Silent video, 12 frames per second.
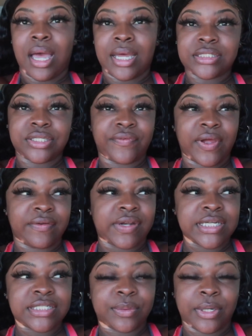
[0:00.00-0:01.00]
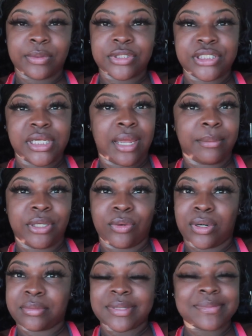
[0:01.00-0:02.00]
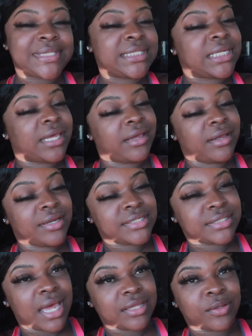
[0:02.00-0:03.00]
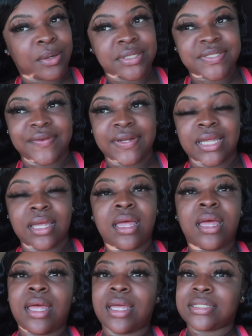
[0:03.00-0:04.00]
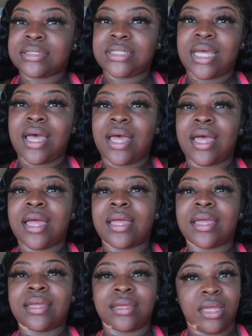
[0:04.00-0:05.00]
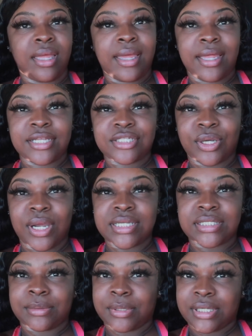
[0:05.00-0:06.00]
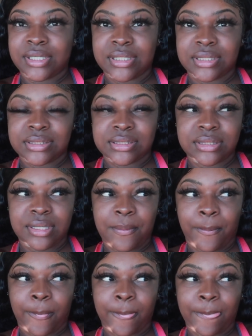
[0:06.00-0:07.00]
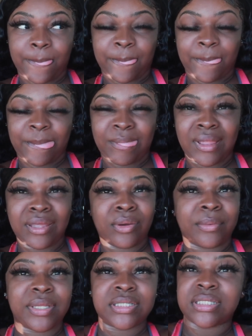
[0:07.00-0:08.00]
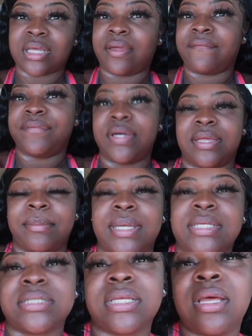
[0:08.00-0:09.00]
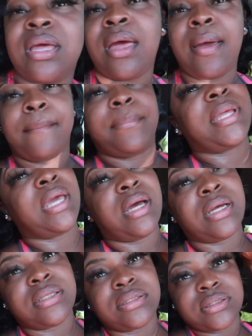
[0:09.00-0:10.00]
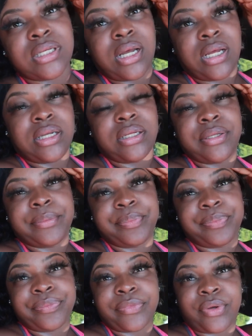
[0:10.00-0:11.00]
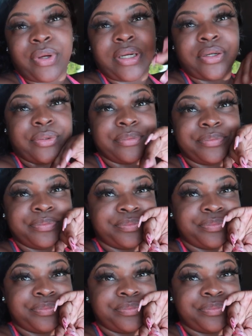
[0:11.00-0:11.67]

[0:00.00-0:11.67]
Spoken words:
I survived, I swear. When she had me going up them stairs, I thought I was gonna die. And it's crazy because it was probably just looking like a fucking mess. But yeah, going home.